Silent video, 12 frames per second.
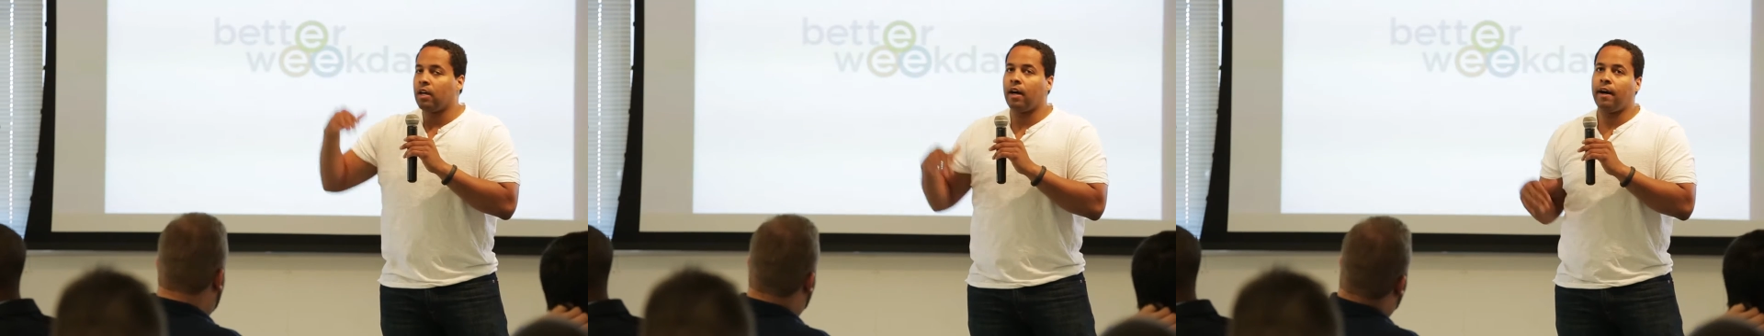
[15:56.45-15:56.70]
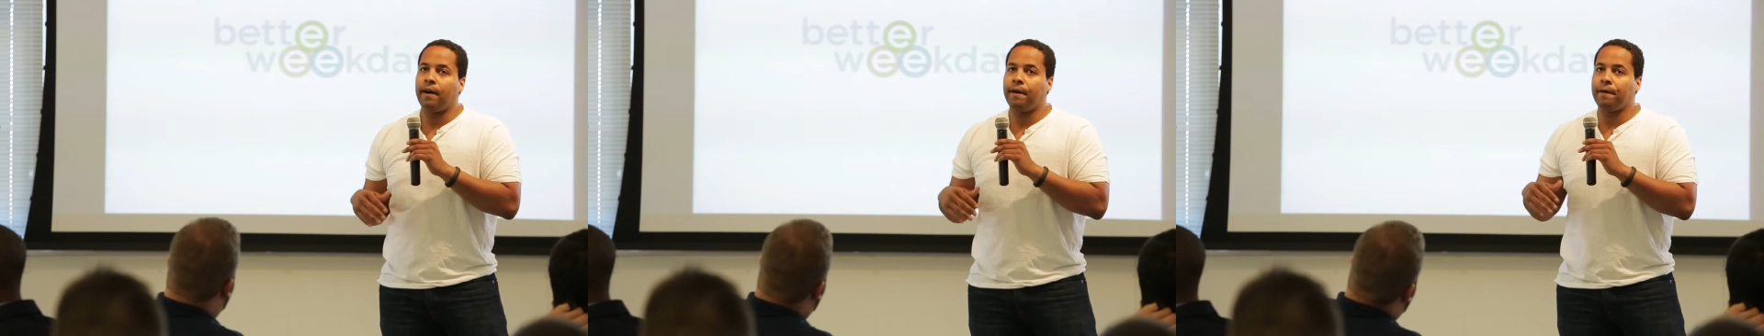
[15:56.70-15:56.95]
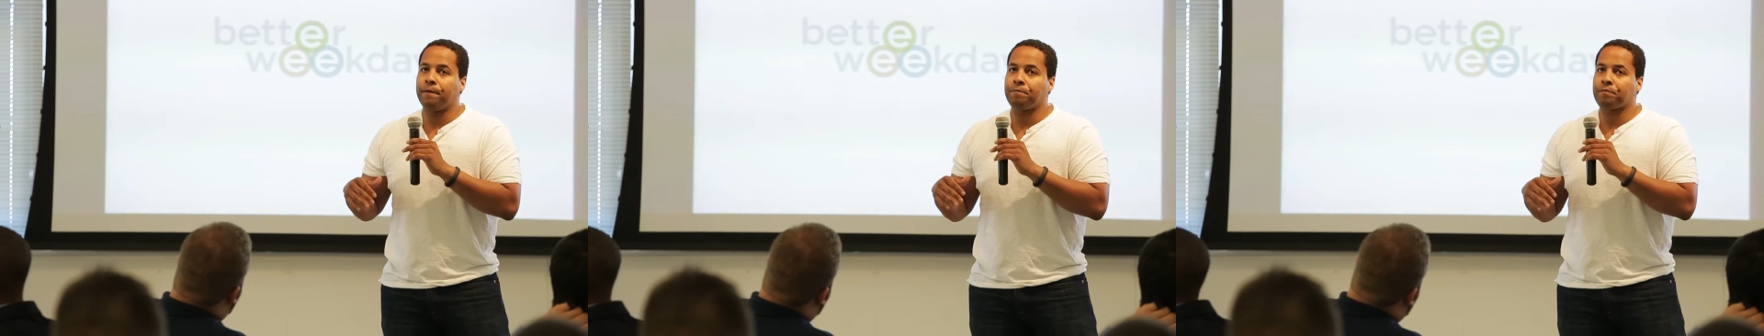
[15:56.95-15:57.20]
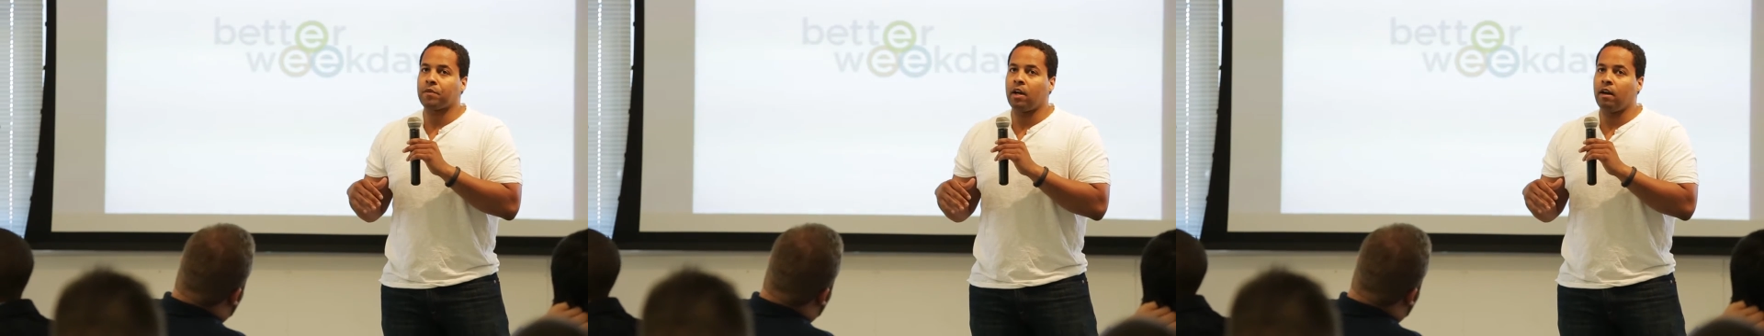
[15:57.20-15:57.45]
um,
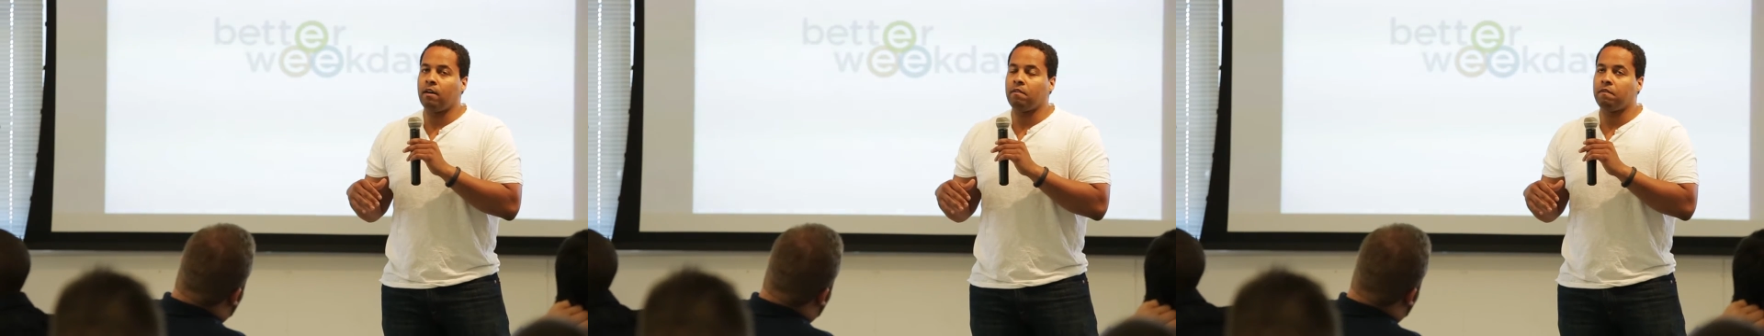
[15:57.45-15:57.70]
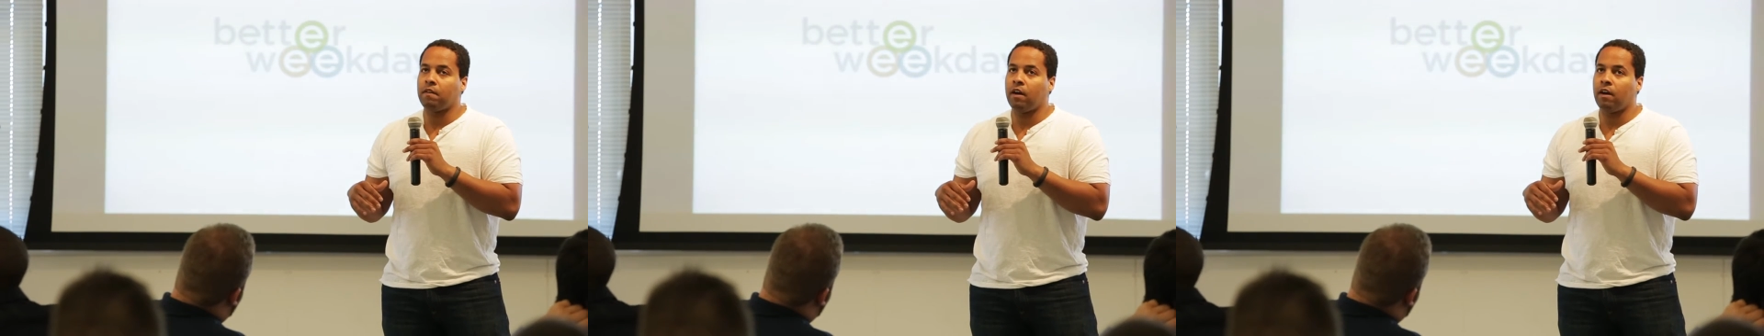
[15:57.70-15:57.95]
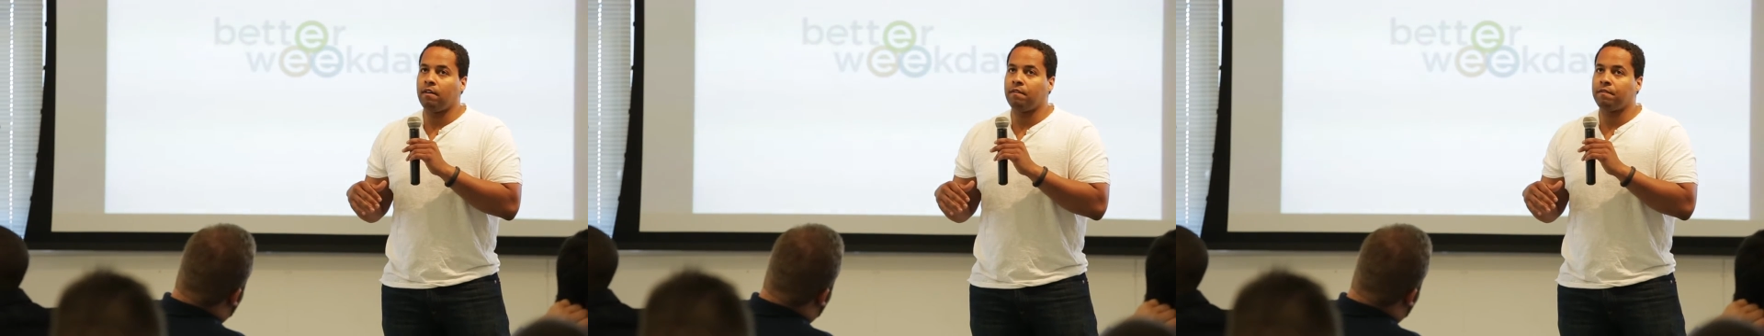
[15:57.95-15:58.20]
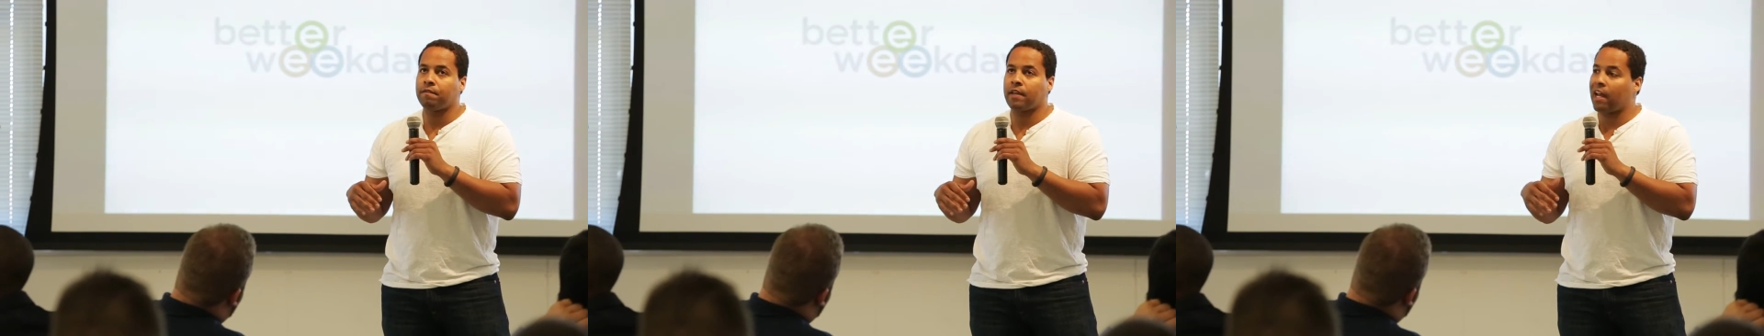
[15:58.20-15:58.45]
of,
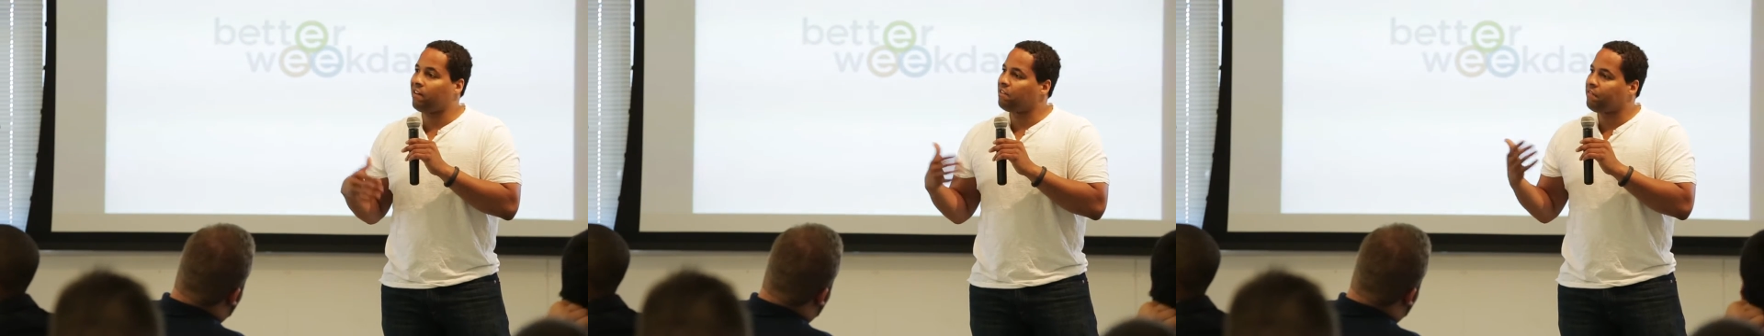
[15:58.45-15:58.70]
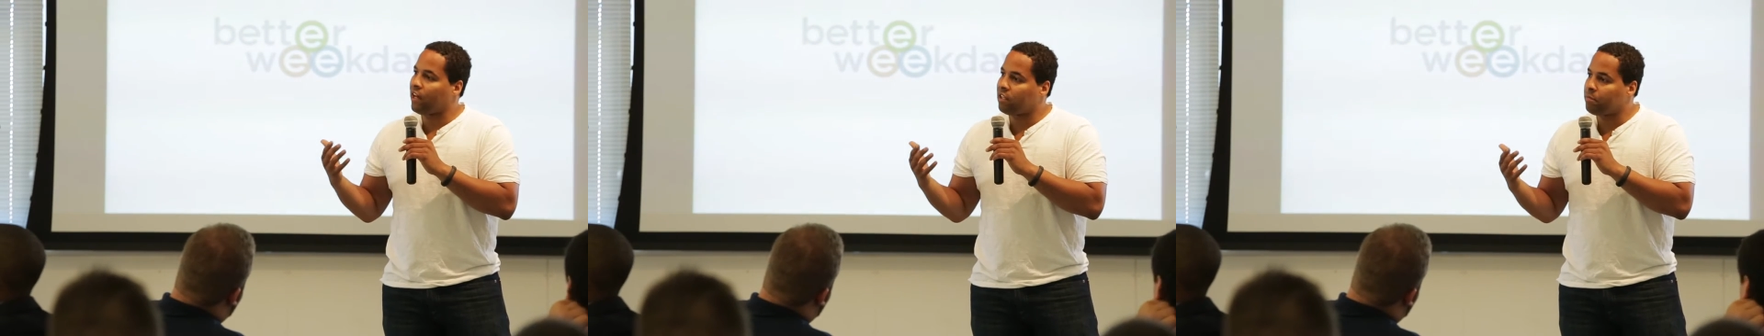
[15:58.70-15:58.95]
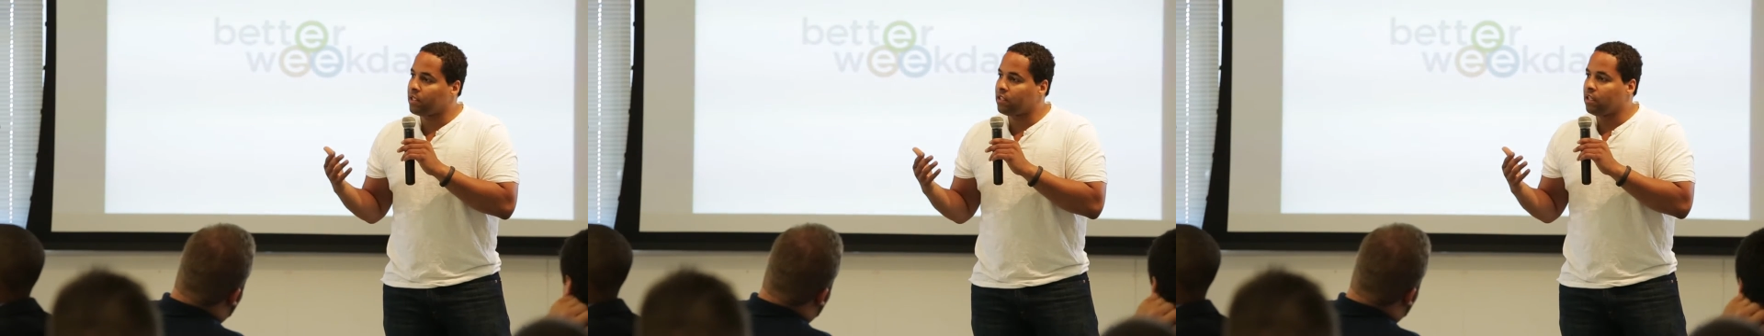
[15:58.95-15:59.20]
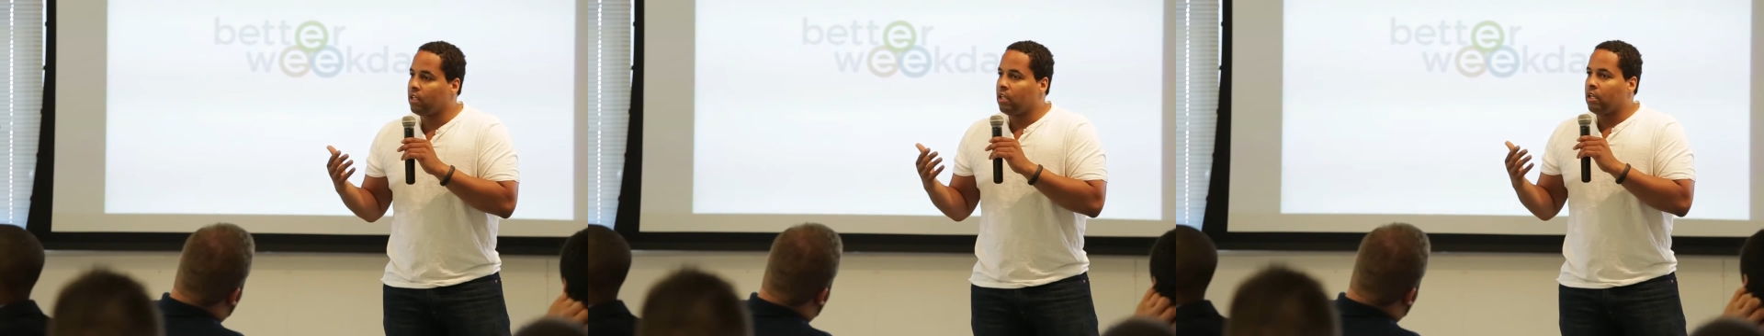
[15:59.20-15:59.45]
of kind of development.
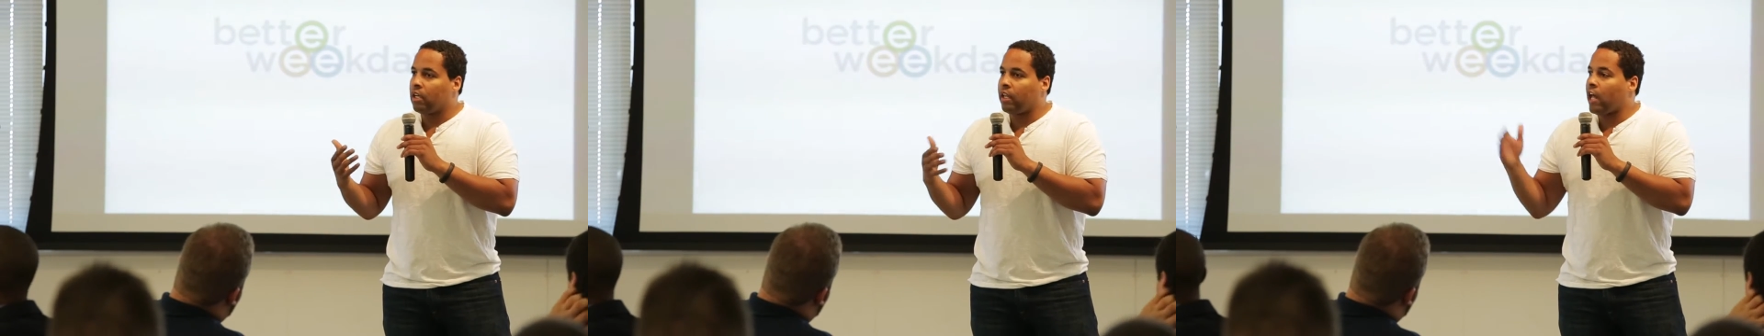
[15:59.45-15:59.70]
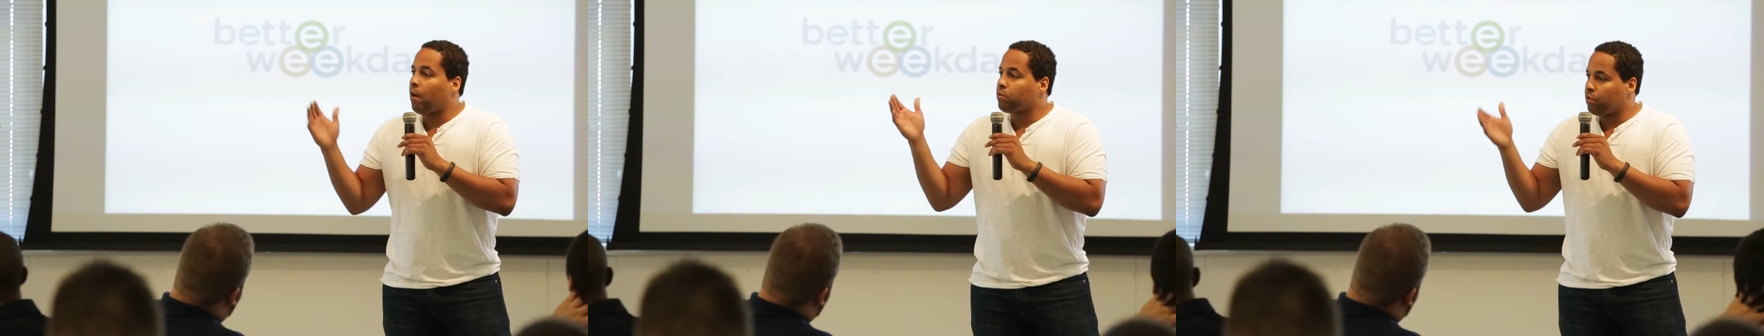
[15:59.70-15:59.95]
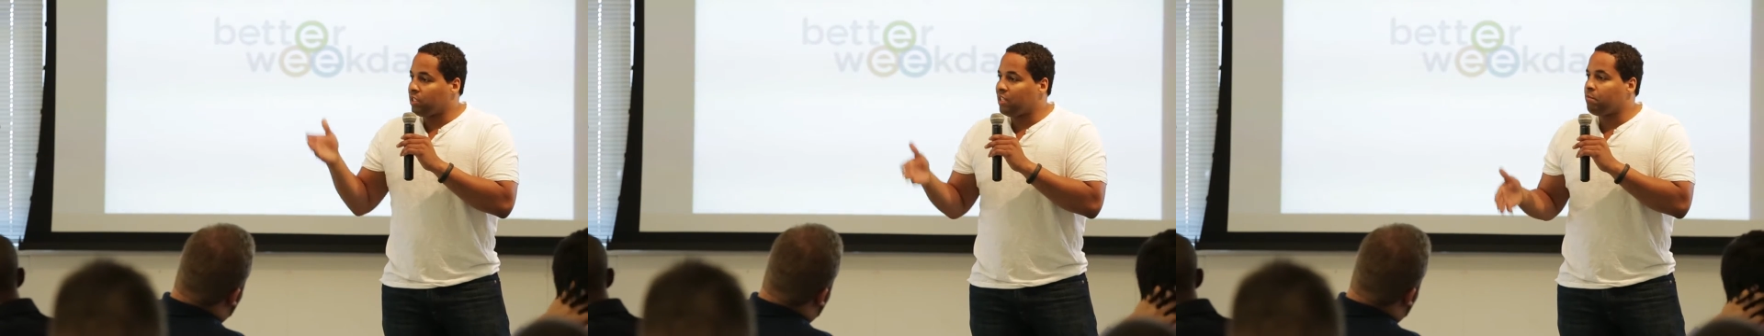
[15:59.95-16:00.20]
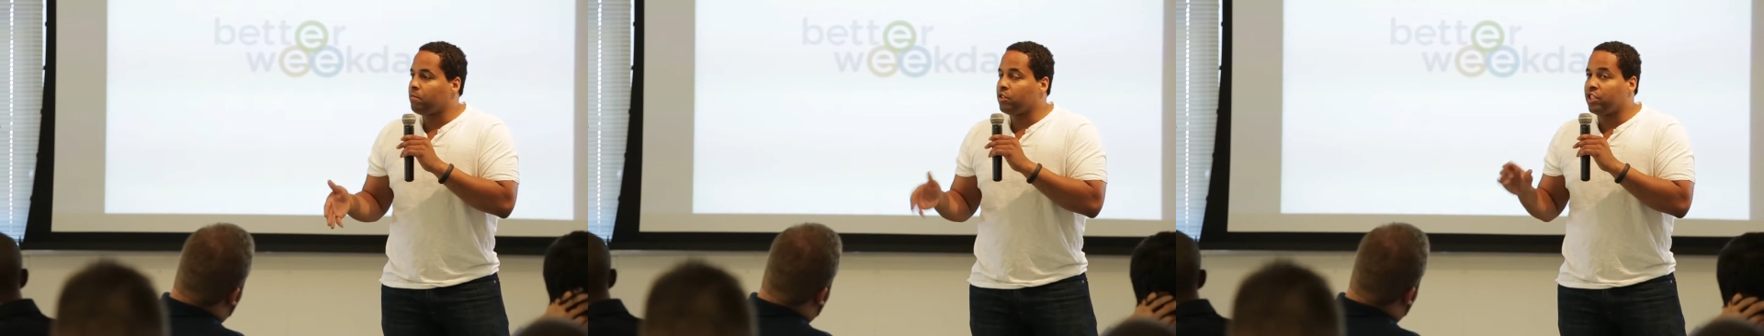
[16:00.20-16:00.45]
It helped to de-